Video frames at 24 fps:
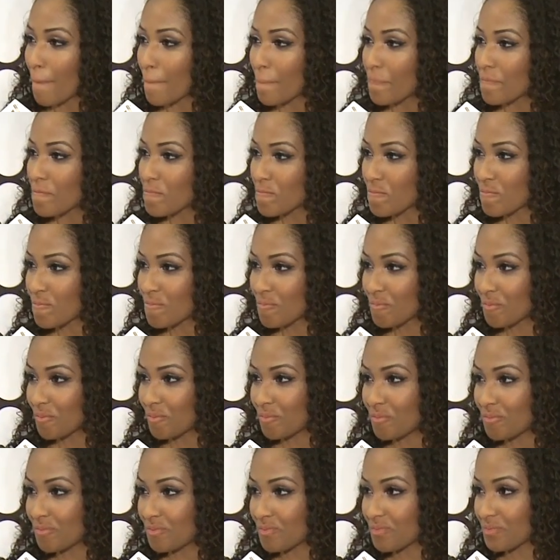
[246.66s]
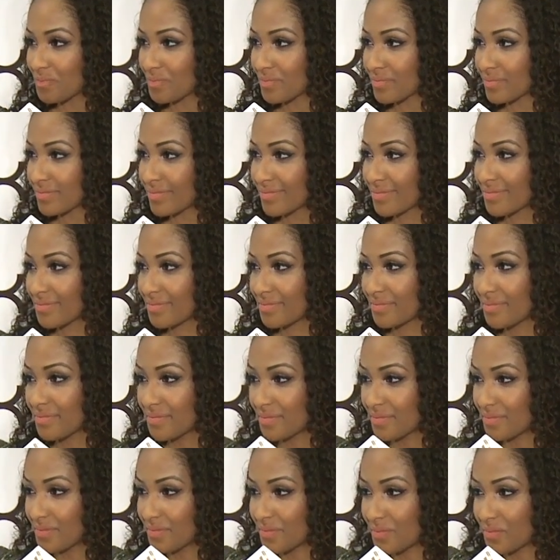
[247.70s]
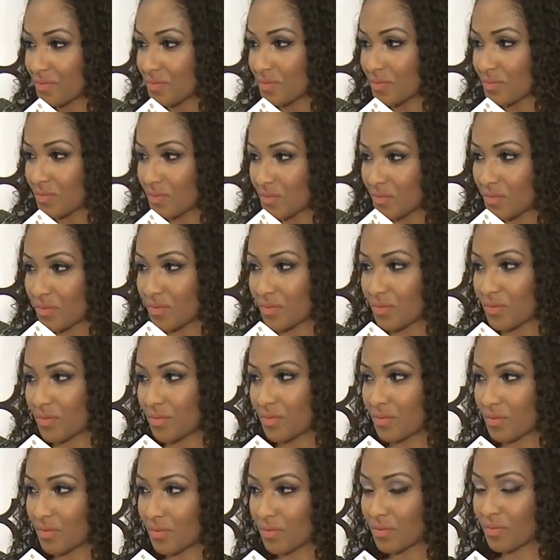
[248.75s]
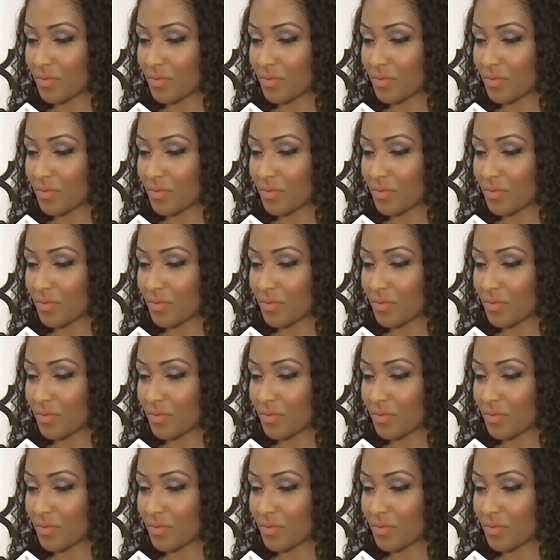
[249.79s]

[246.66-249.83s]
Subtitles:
The person shown says nothing.